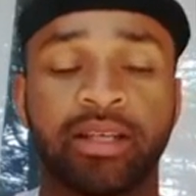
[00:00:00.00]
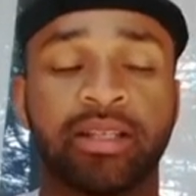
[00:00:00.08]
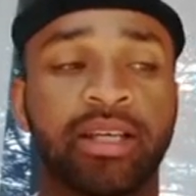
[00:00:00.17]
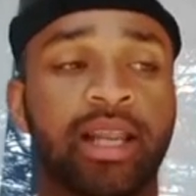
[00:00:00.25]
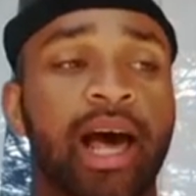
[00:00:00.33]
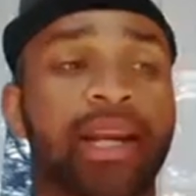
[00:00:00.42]

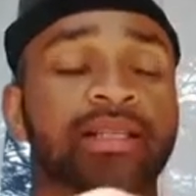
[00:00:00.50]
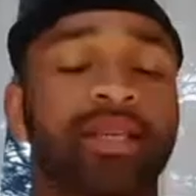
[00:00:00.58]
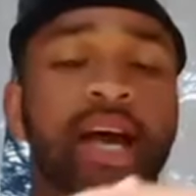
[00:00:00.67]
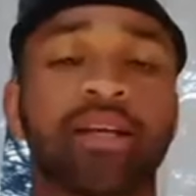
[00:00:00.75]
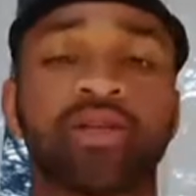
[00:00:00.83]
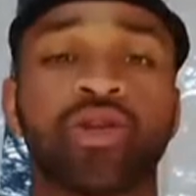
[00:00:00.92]
See, a lot of
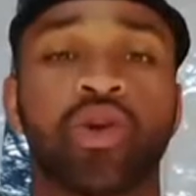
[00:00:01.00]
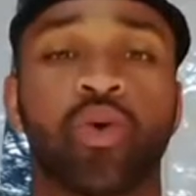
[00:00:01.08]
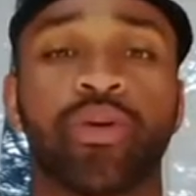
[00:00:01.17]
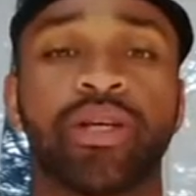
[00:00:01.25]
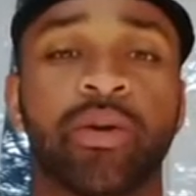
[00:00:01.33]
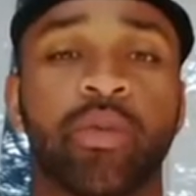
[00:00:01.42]
times,
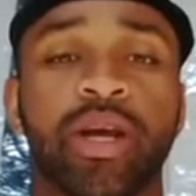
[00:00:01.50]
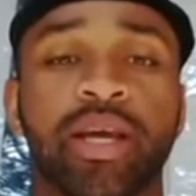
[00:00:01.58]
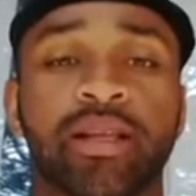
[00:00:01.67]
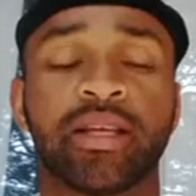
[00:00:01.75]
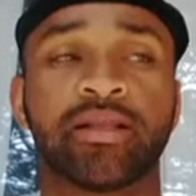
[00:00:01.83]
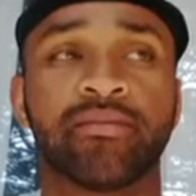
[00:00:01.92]
we
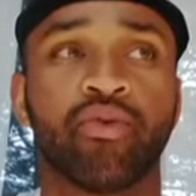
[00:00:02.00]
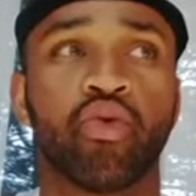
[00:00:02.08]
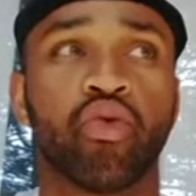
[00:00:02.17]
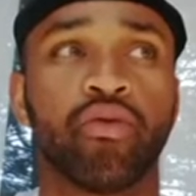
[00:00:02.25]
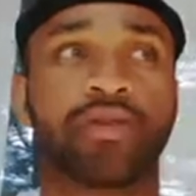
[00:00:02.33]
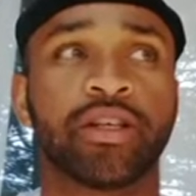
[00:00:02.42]
these
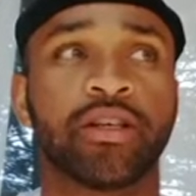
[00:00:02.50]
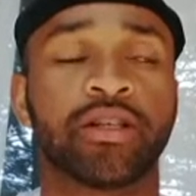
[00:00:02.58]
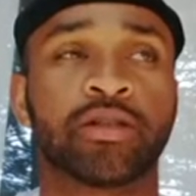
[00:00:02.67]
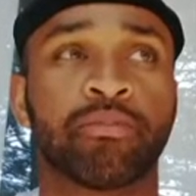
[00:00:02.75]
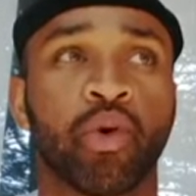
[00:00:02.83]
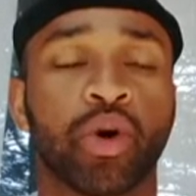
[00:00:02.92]
moves in
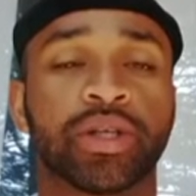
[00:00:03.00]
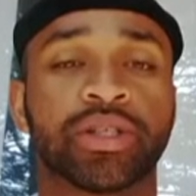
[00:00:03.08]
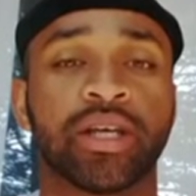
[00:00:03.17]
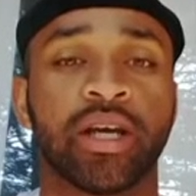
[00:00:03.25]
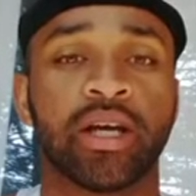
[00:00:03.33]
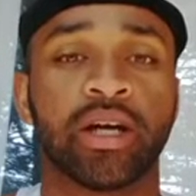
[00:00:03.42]
sports